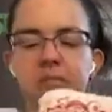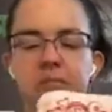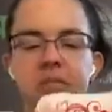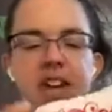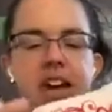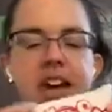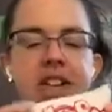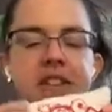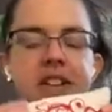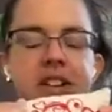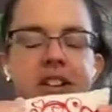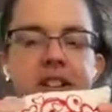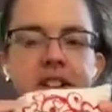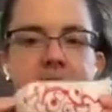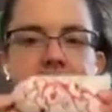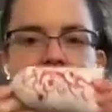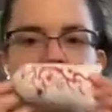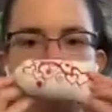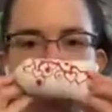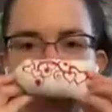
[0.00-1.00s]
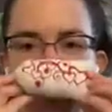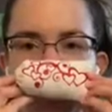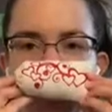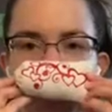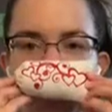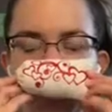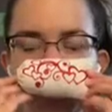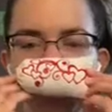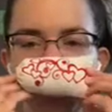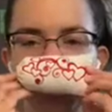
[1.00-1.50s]
Lavender.
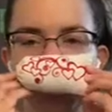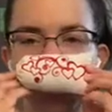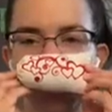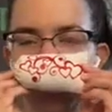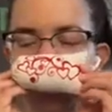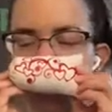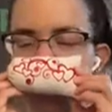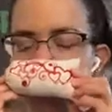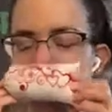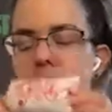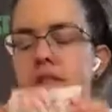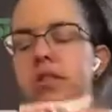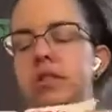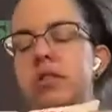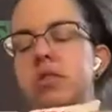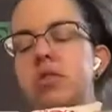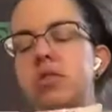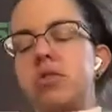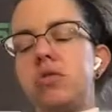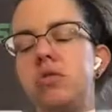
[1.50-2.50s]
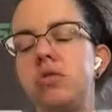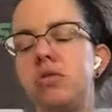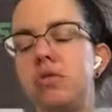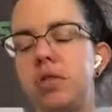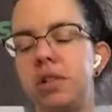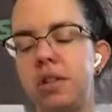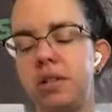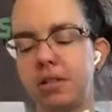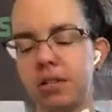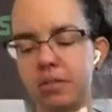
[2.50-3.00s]
These are so
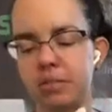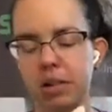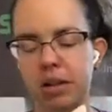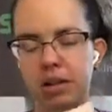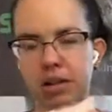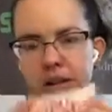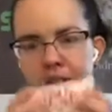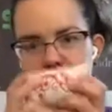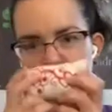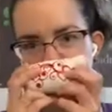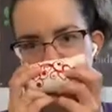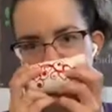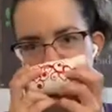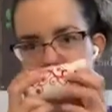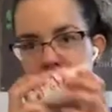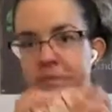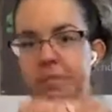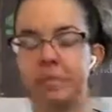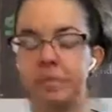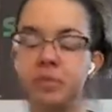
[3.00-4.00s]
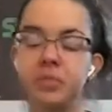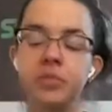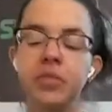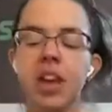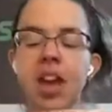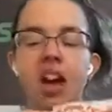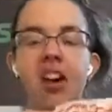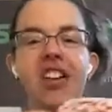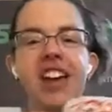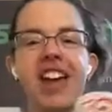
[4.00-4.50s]
soothing smelling. Oh,
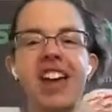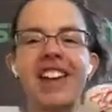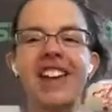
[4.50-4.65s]
okay.